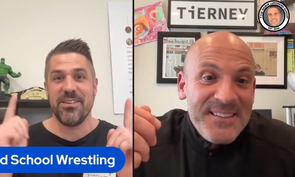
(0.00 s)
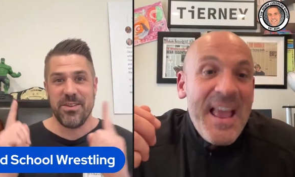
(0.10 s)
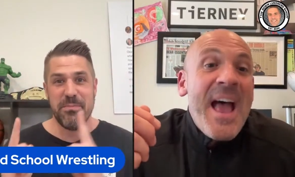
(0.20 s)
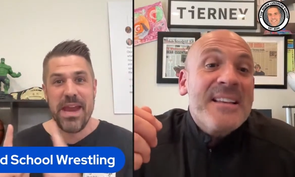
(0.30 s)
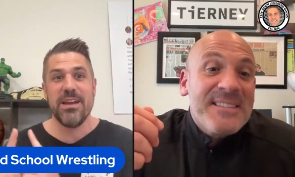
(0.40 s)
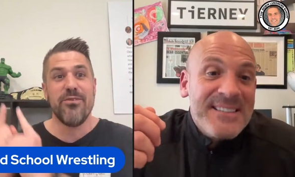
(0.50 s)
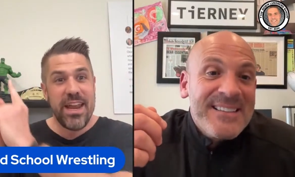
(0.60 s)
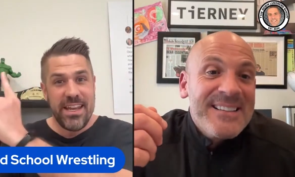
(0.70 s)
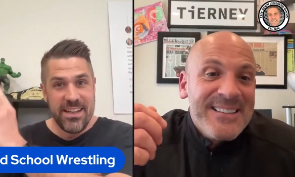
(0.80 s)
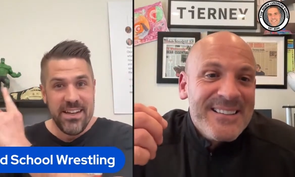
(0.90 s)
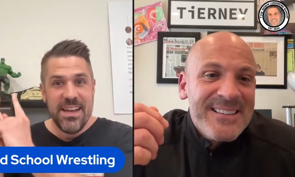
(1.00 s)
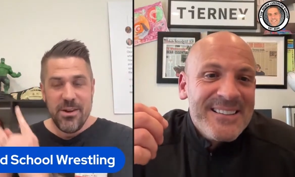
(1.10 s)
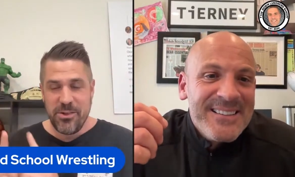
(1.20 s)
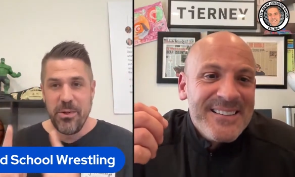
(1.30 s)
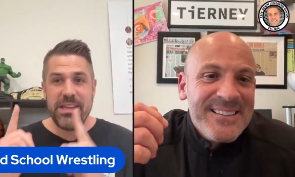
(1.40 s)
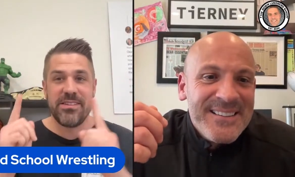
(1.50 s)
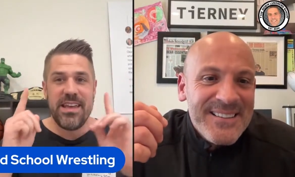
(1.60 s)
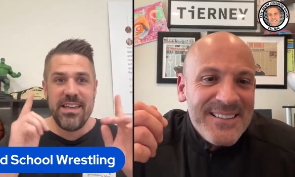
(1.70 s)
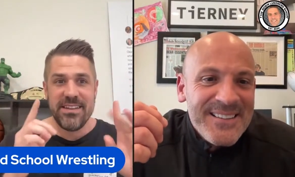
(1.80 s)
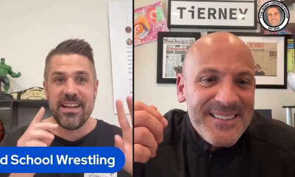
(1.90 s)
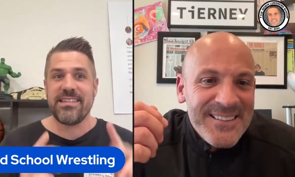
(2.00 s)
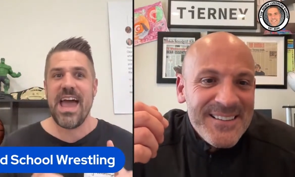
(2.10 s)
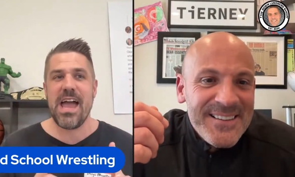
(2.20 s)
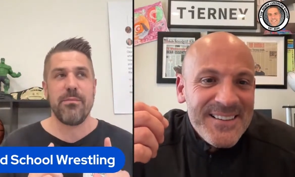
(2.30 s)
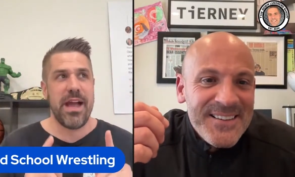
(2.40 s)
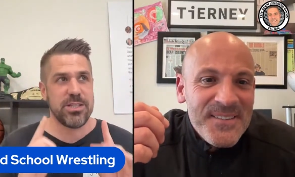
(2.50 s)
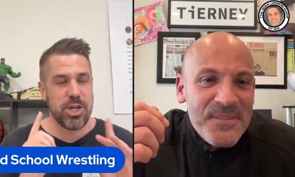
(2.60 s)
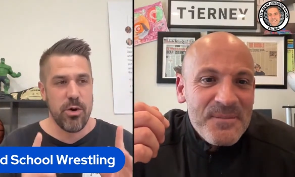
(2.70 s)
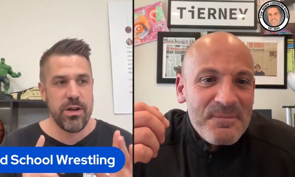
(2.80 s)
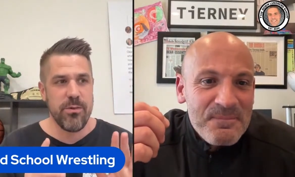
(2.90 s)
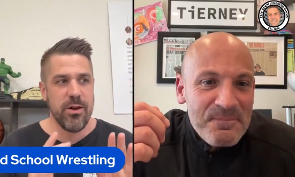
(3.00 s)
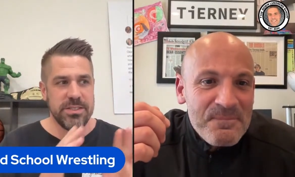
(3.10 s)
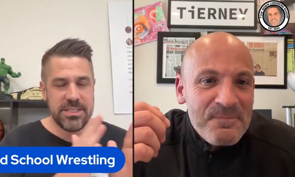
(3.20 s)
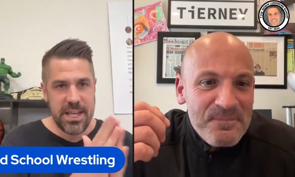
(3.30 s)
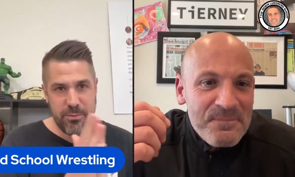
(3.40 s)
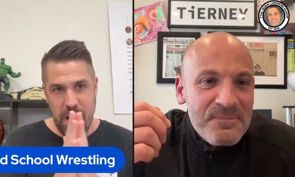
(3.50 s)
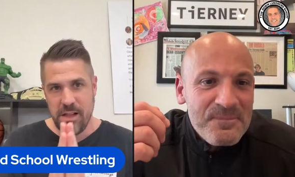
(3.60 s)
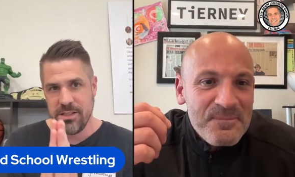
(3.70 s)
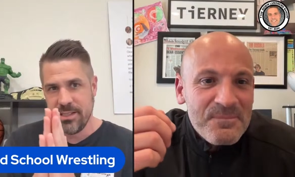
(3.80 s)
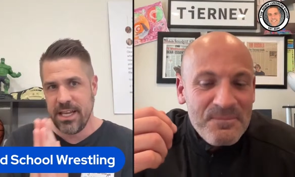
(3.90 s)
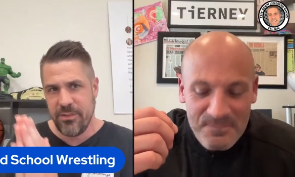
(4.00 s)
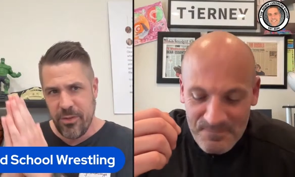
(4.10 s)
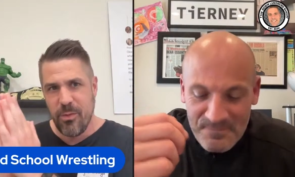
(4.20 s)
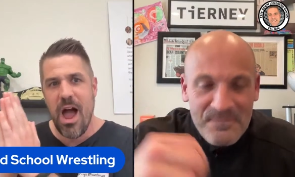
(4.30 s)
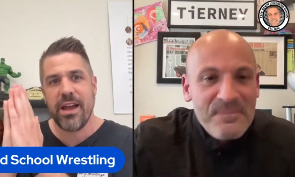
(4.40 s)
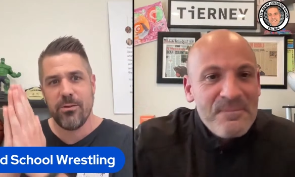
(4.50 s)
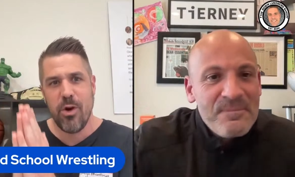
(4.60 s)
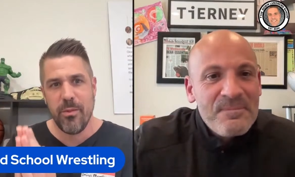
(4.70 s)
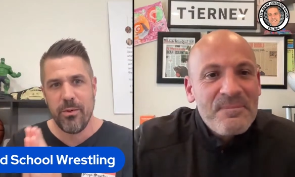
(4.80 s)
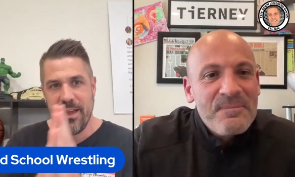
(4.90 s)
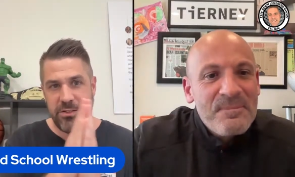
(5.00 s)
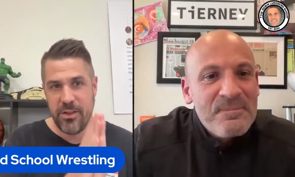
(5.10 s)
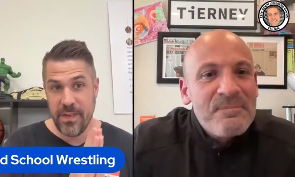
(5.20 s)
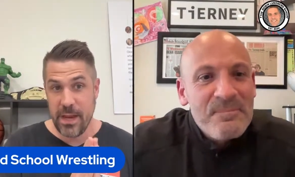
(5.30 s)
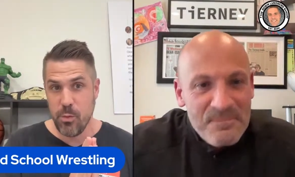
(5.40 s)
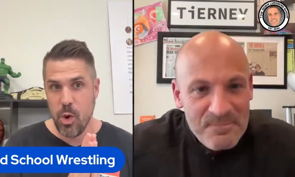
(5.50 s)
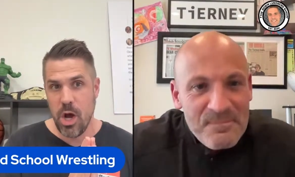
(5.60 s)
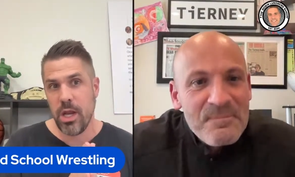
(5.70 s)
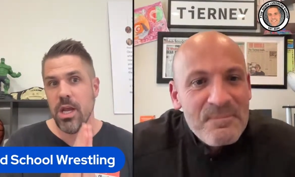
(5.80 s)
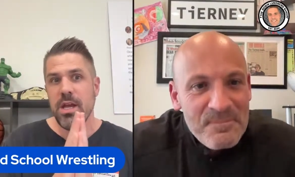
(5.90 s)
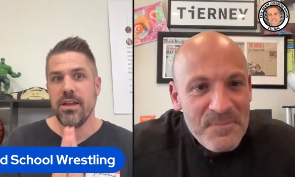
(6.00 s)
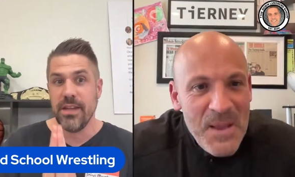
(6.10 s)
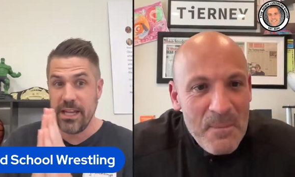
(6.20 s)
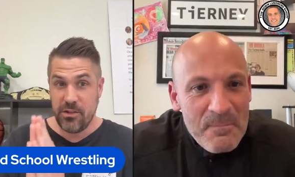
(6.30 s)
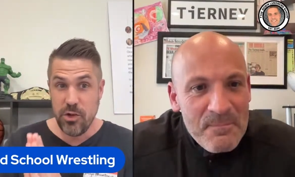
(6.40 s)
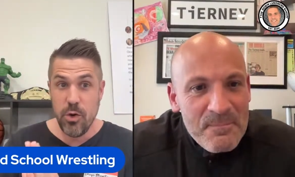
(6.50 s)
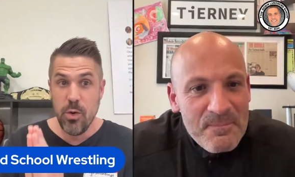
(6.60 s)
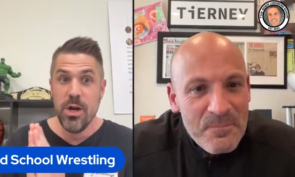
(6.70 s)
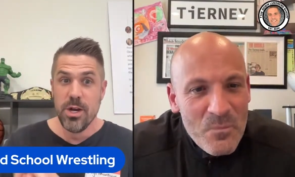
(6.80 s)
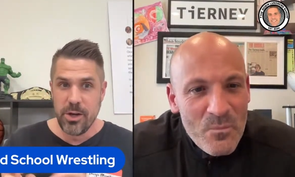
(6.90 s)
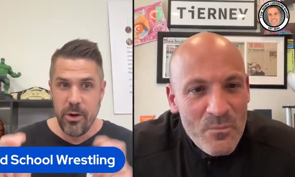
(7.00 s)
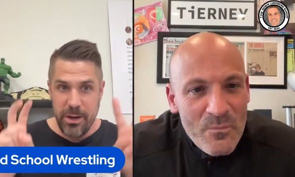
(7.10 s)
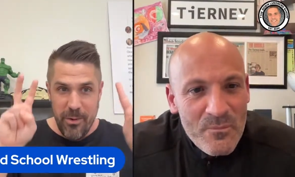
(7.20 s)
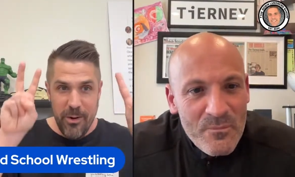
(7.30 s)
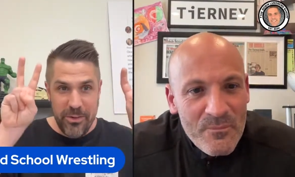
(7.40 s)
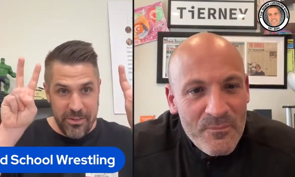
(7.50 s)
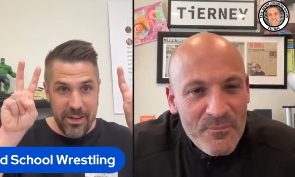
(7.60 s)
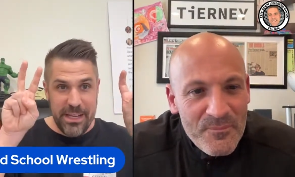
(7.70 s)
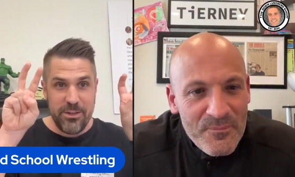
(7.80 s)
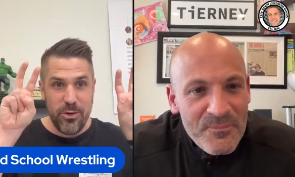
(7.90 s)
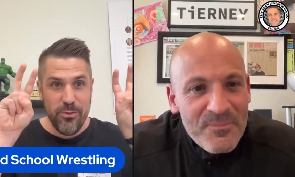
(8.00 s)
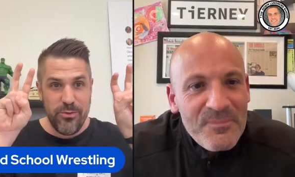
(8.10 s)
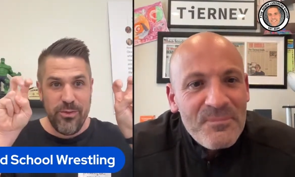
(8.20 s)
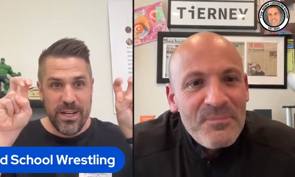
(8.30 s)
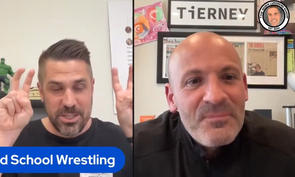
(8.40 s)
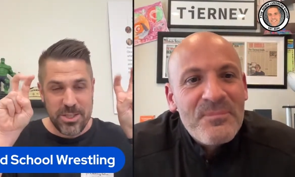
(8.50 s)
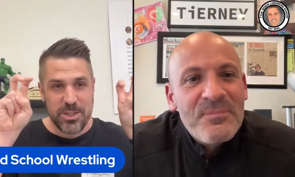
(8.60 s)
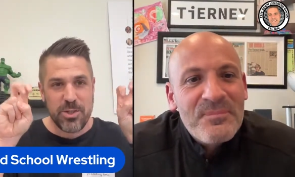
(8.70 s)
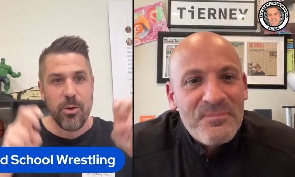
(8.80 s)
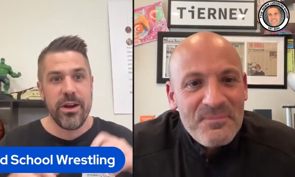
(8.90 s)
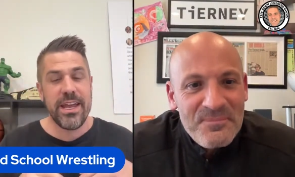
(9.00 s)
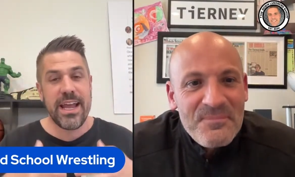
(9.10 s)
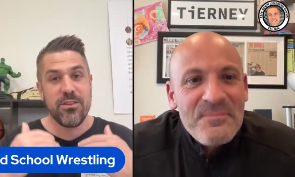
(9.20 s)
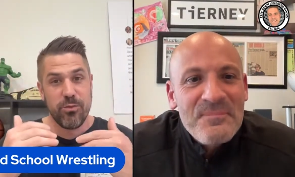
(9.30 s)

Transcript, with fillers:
Speaker 1: yes. main eventing. So he's he's in a tag match: Cody Rhodes and Seth Rollins against The Rock and Roman Reigns on night one. Night yep. two, Cody Rhodes is looking to finish the story against